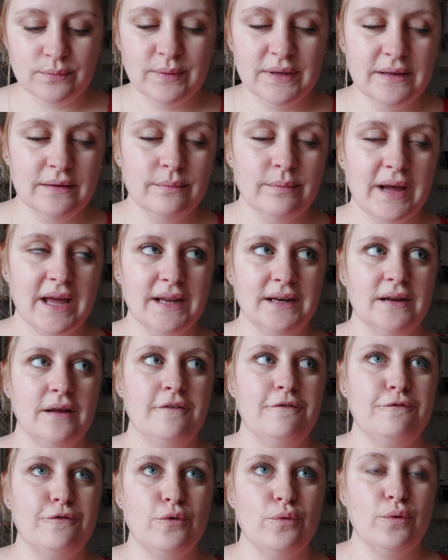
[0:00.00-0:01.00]
we
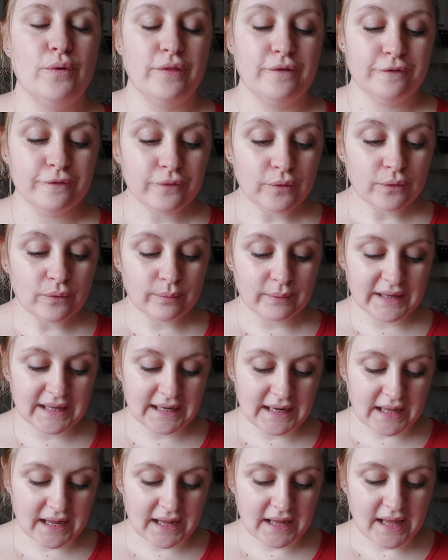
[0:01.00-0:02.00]
went for the
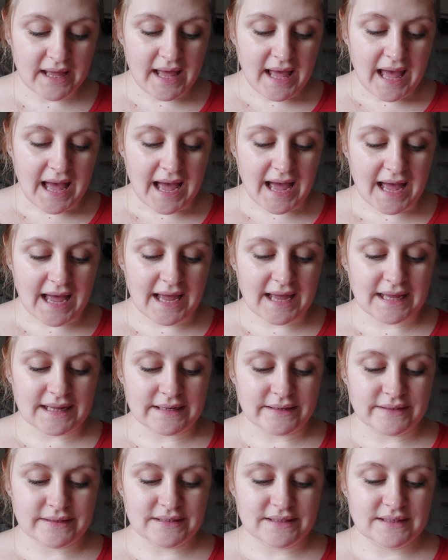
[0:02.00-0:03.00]
4-wheeler,
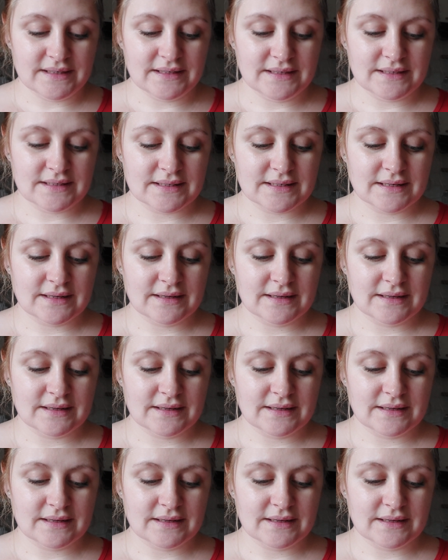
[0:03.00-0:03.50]
and